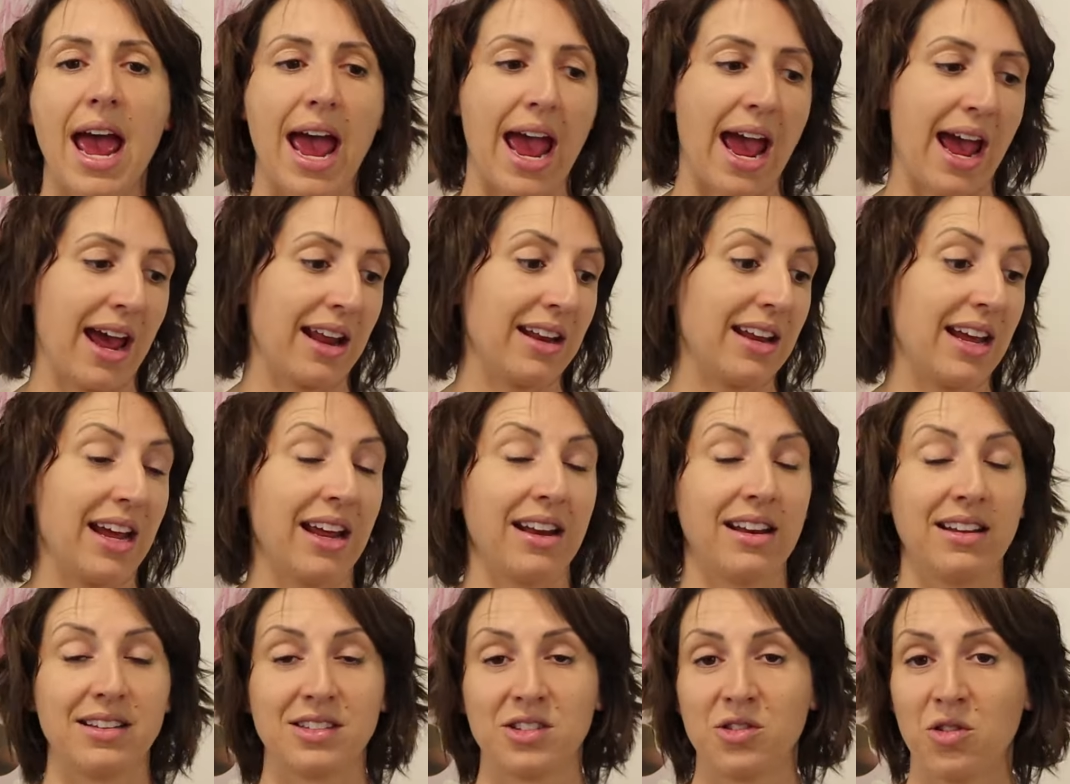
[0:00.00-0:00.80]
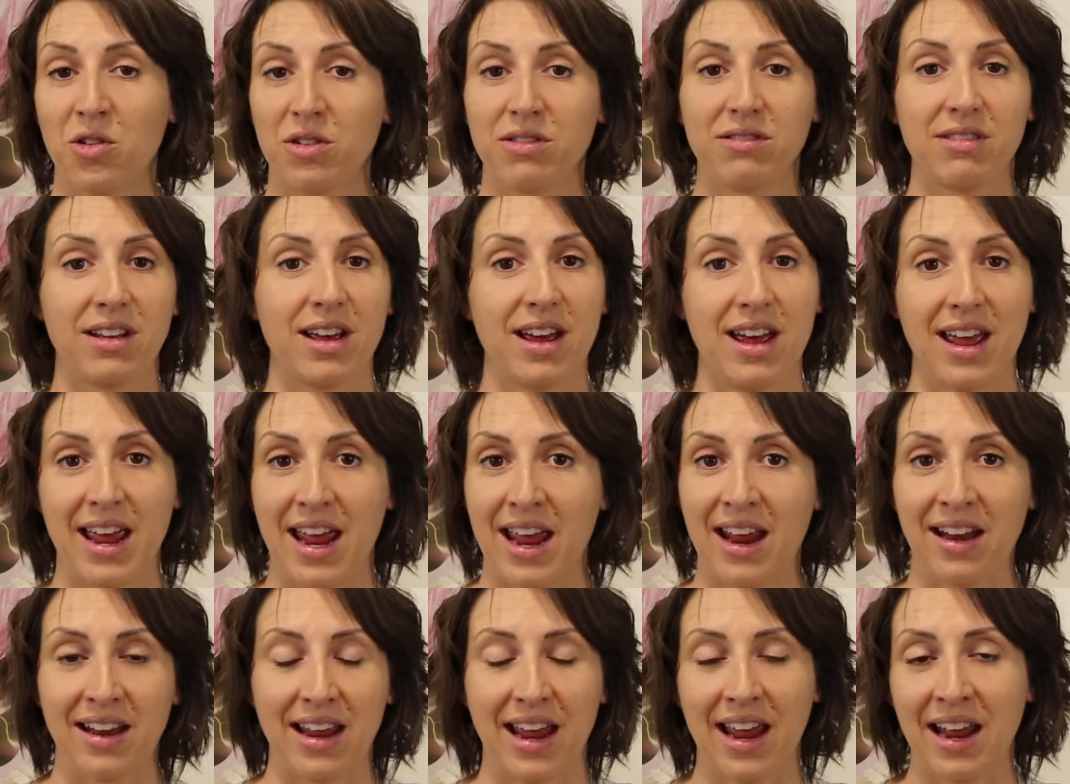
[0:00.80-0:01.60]
and it is not
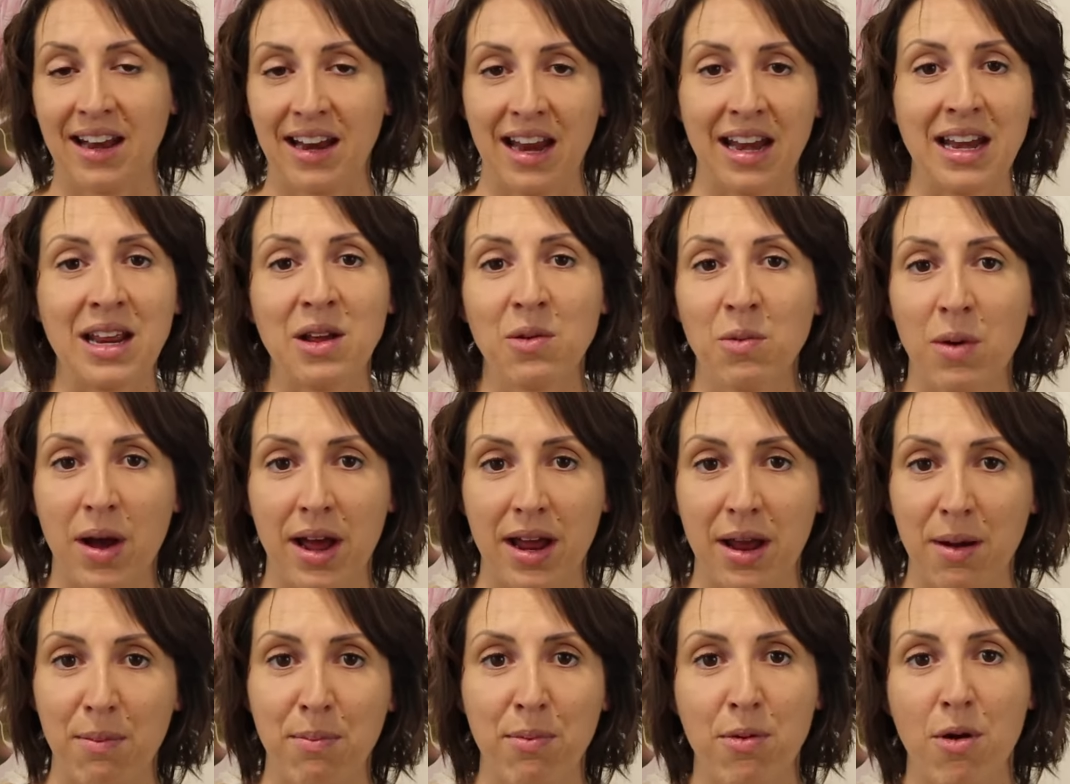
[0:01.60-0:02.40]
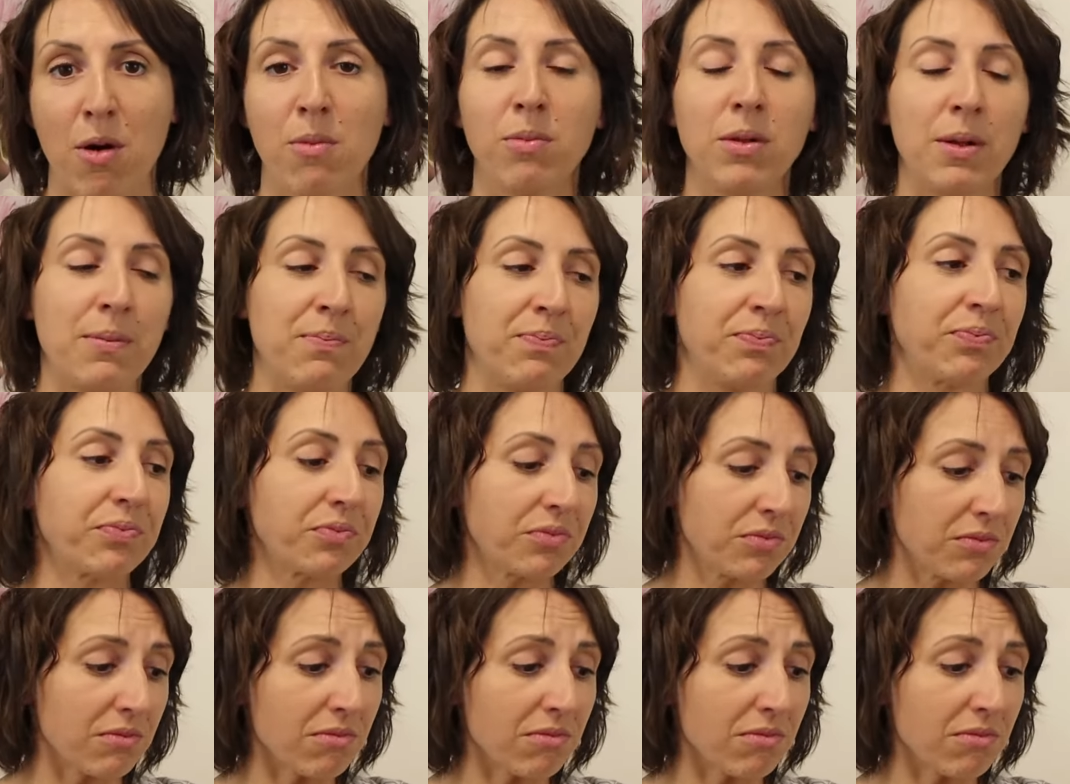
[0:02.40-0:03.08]
in any way a problem.